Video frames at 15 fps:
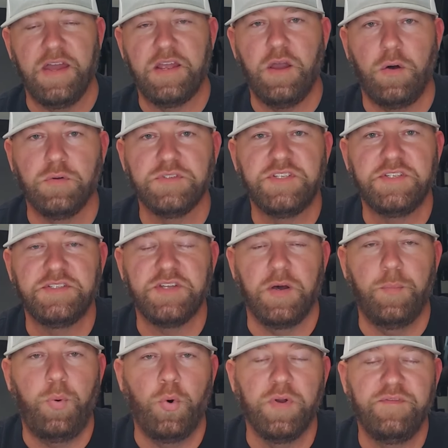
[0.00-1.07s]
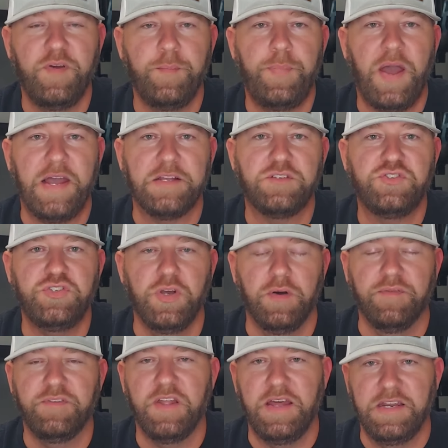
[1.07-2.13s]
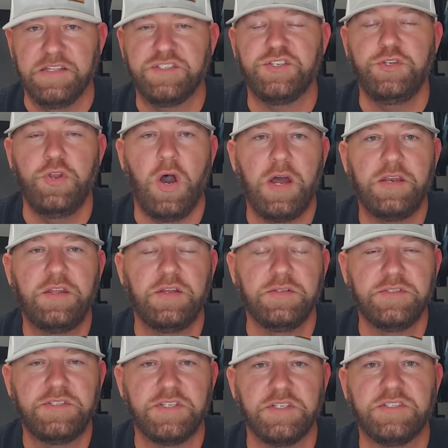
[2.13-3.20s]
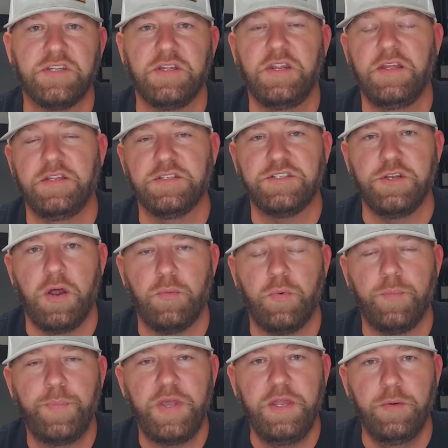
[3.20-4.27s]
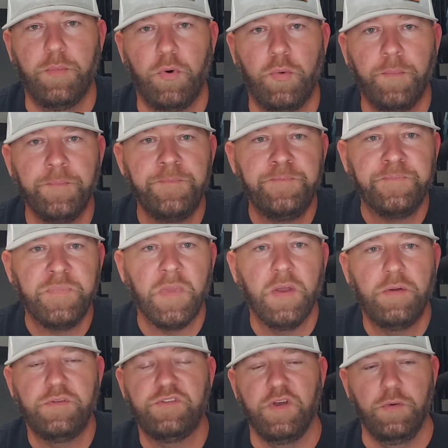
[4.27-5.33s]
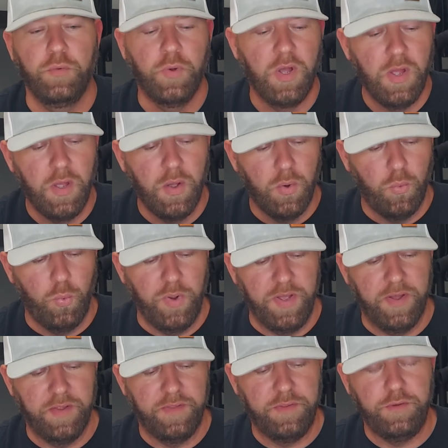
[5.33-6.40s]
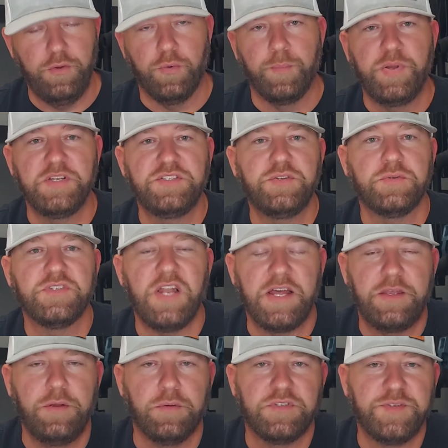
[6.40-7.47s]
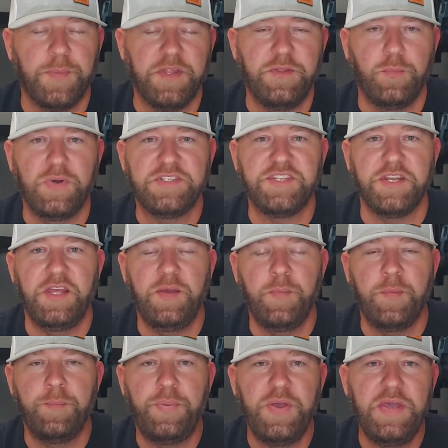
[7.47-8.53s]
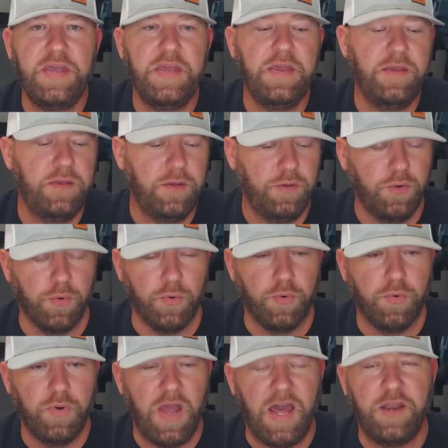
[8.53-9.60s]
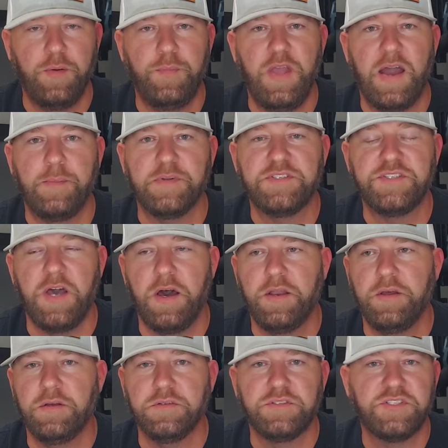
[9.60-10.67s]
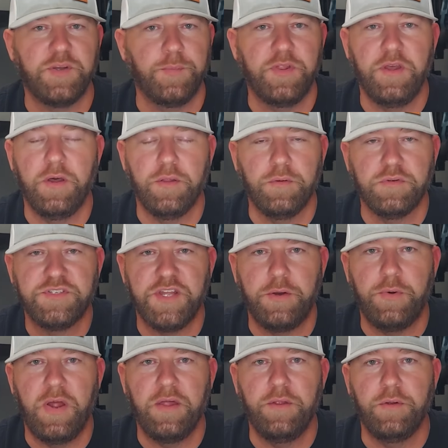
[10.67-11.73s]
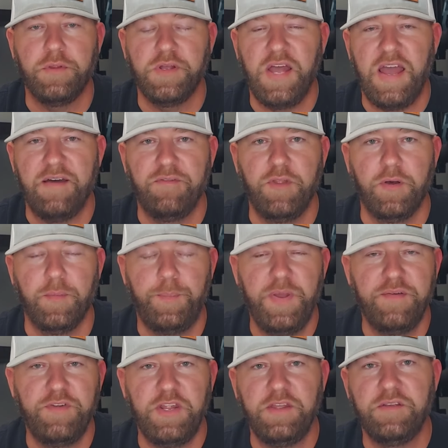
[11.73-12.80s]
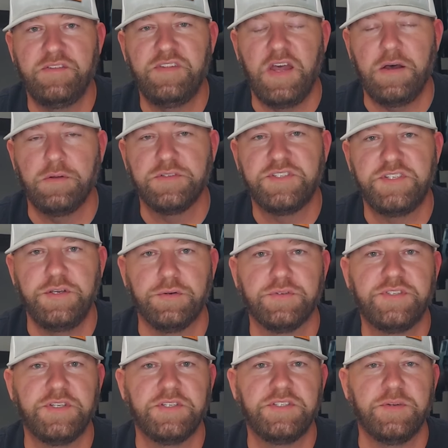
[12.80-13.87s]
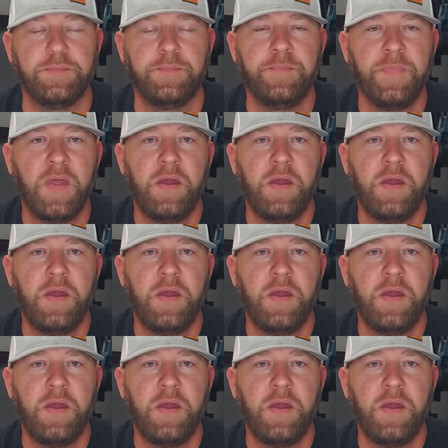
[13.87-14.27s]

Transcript: causes a point of impact shift, and it's not consistent and it's not repeatable. So with your pistols like your Smith & Wesson M&P, your IWI Masadas, some of the others that are out there that have the pivoting style sear system